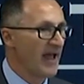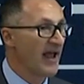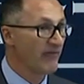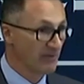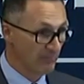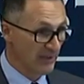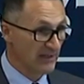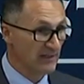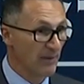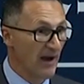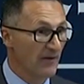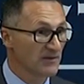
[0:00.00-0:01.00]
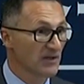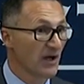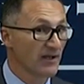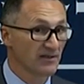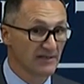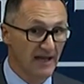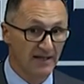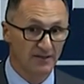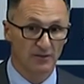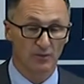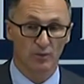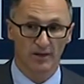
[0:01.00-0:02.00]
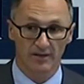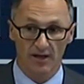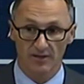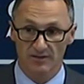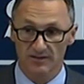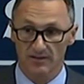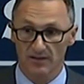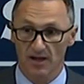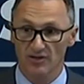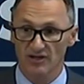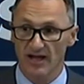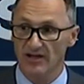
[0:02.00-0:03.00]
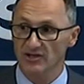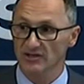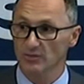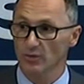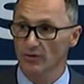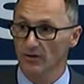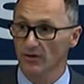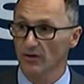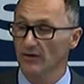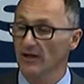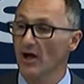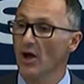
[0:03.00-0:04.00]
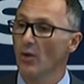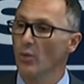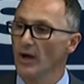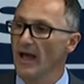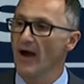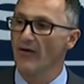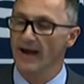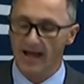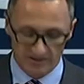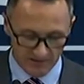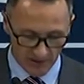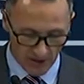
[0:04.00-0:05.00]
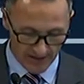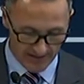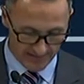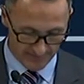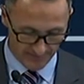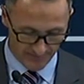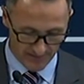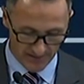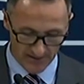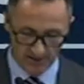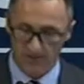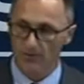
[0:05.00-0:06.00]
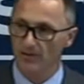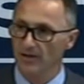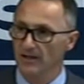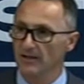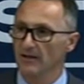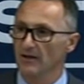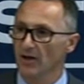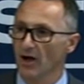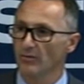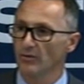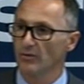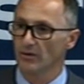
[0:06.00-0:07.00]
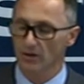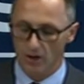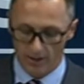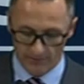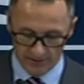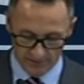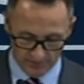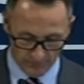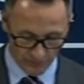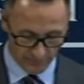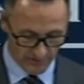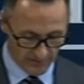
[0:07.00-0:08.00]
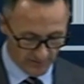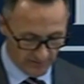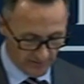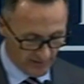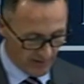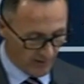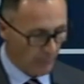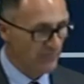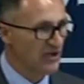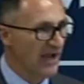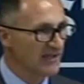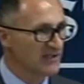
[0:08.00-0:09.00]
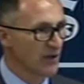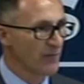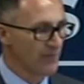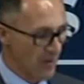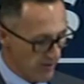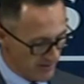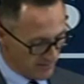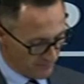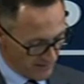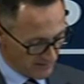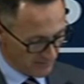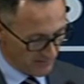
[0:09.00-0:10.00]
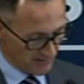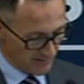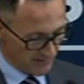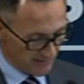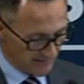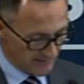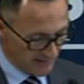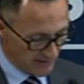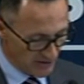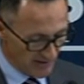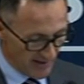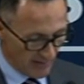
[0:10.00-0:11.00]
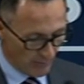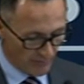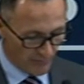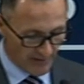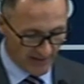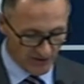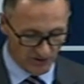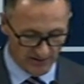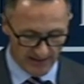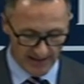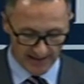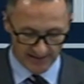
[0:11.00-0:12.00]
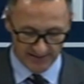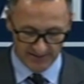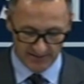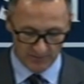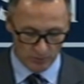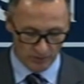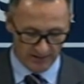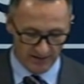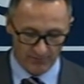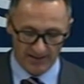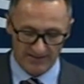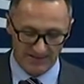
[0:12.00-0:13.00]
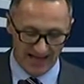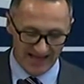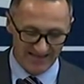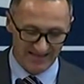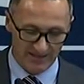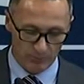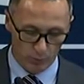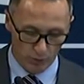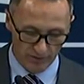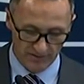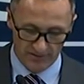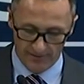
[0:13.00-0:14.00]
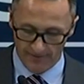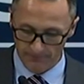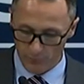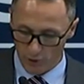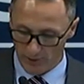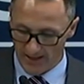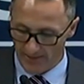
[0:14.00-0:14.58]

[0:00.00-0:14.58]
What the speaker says: And having been in Paris, I can tell you when those negotiations were occurring, we are an outsider in the global climate movement. We've chased off foreign investment in clean energy, and we've reduction targets that would keep us as the worst per